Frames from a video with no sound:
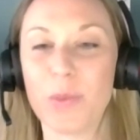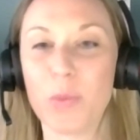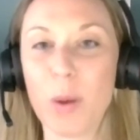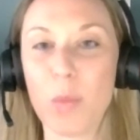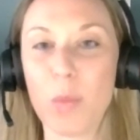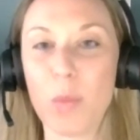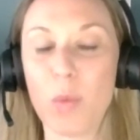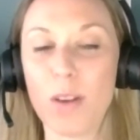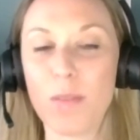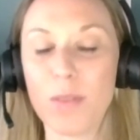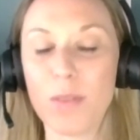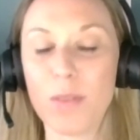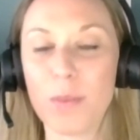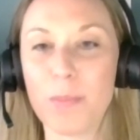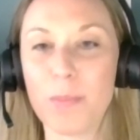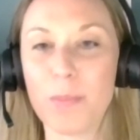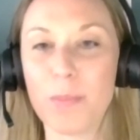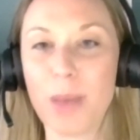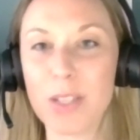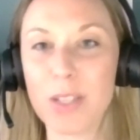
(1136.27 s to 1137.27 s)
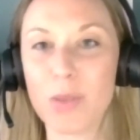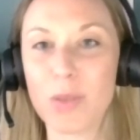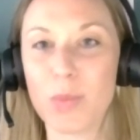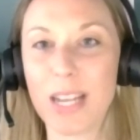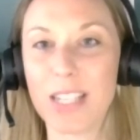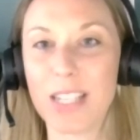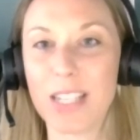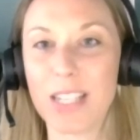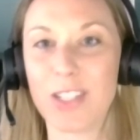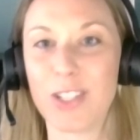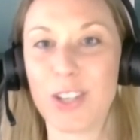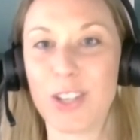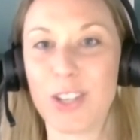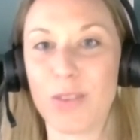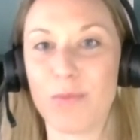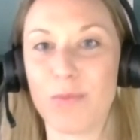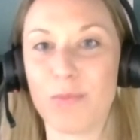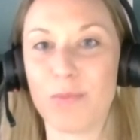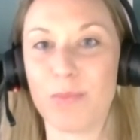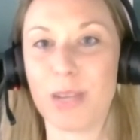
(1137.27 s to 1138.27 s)
one of the best ways to
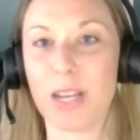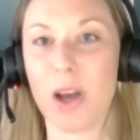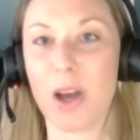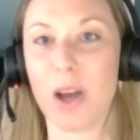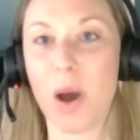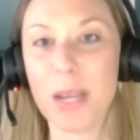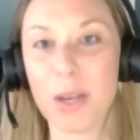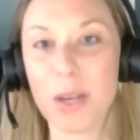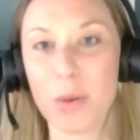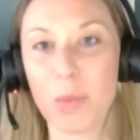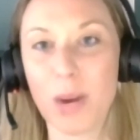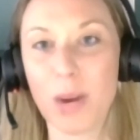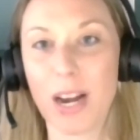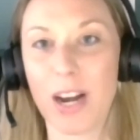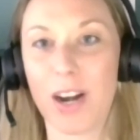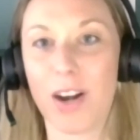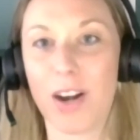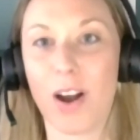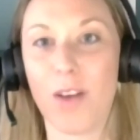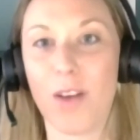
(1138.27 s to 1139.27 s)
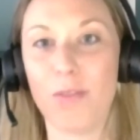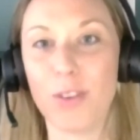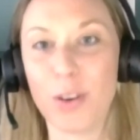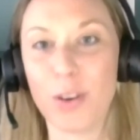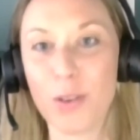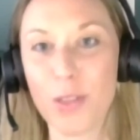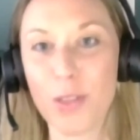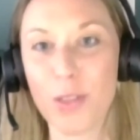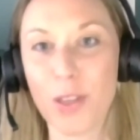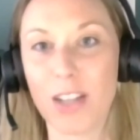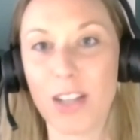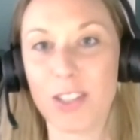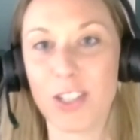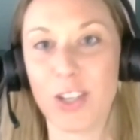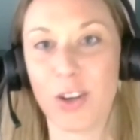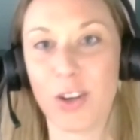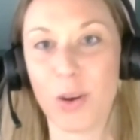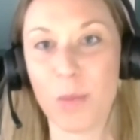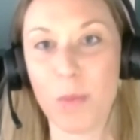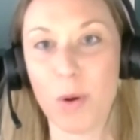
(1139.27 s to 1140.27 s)
start becoming aware of your thoughts,
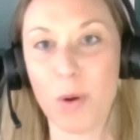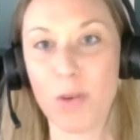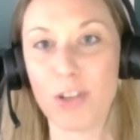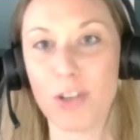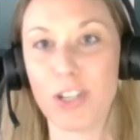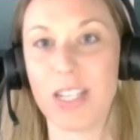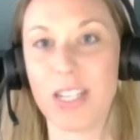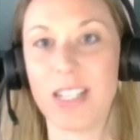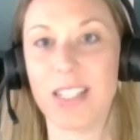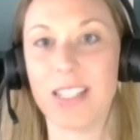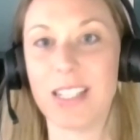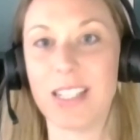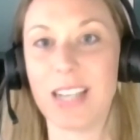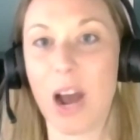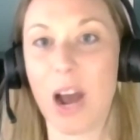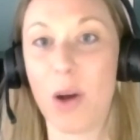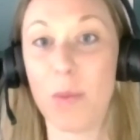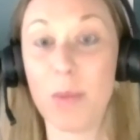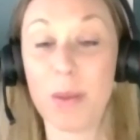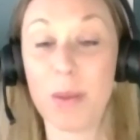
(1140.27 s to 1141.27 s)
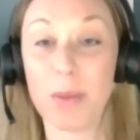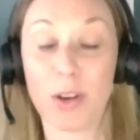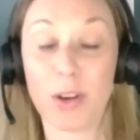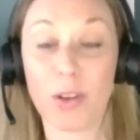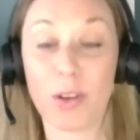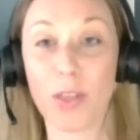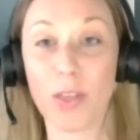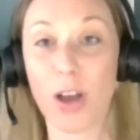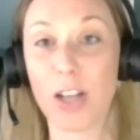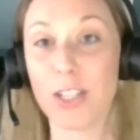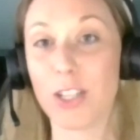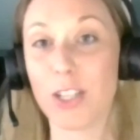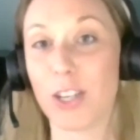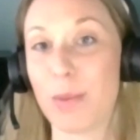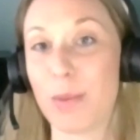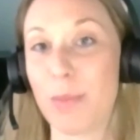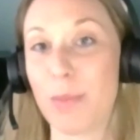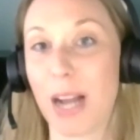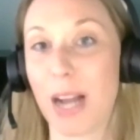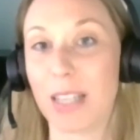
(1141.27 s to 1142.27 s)
your emotions, and how maybe your thoughts are
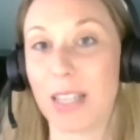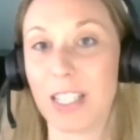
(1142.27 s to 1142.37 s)
impacting